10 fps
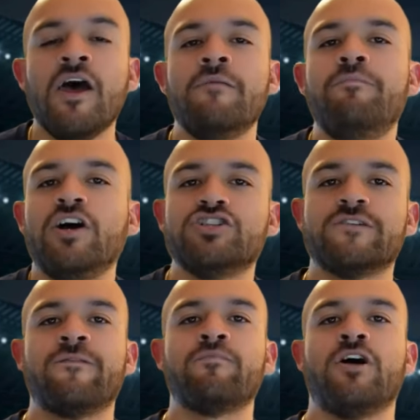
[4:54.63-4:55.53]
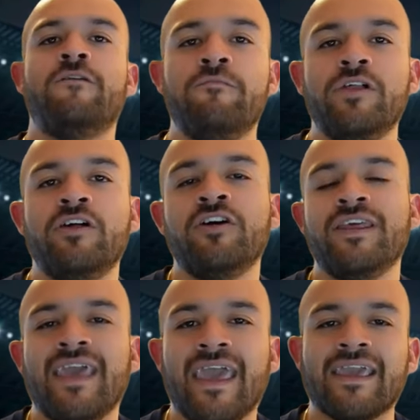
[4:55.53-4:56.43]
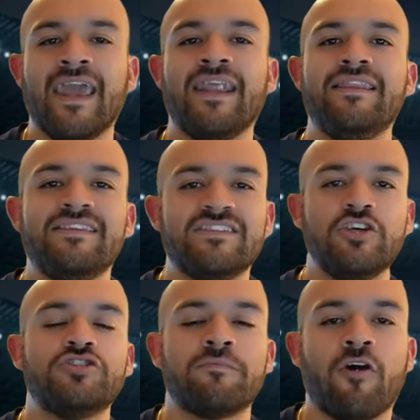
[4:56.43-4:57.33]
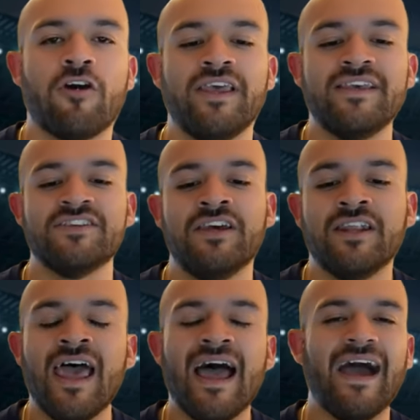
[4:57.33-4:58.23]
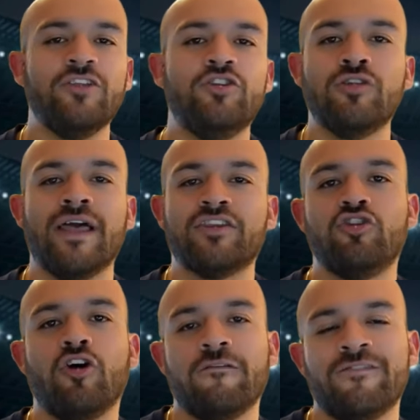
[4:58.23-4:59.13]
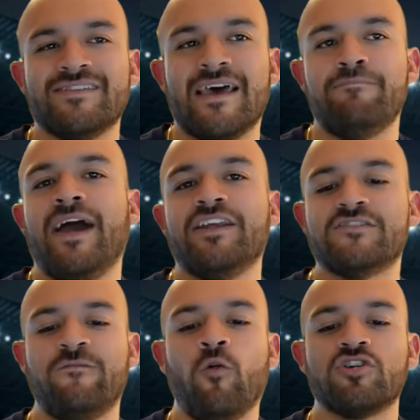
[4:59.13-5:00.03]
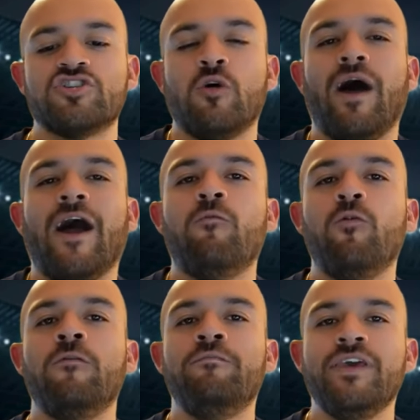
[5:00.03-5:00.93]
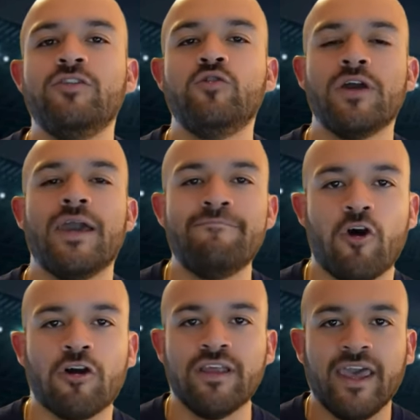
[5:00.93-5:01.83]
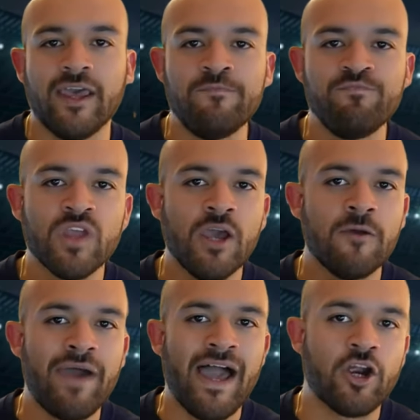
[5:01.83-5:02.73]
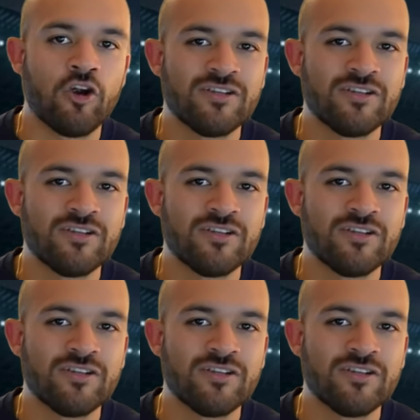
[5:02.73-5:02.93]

but just from comfortability and getting these teaser parlays in, I do like the Dolphins at minus four. So I will be doing a parlay Packers